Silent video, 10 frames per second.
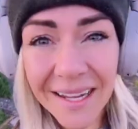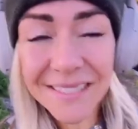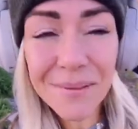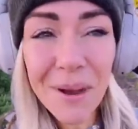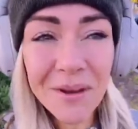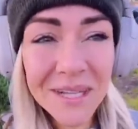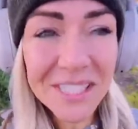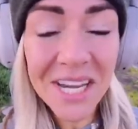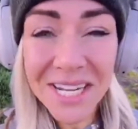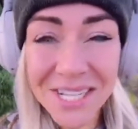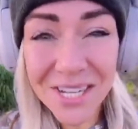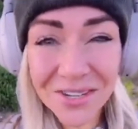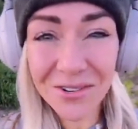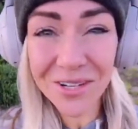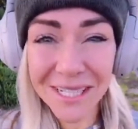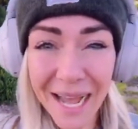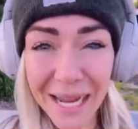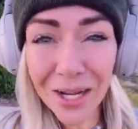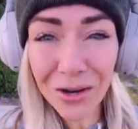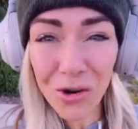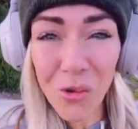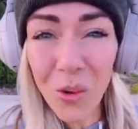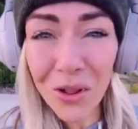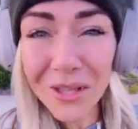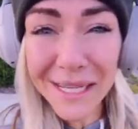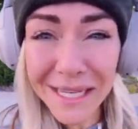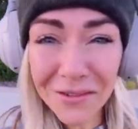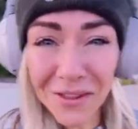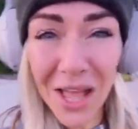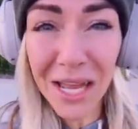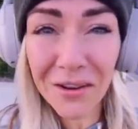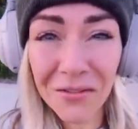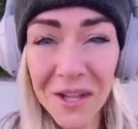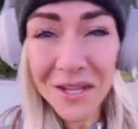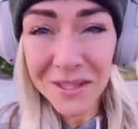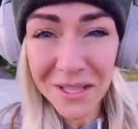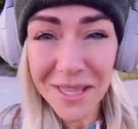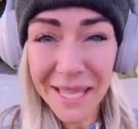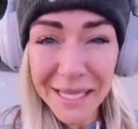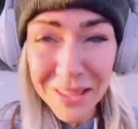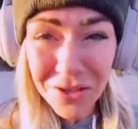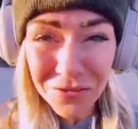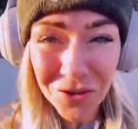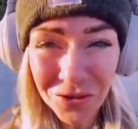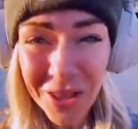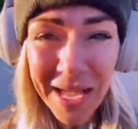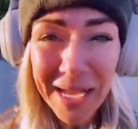It's about changing your entire quality of life, the length of your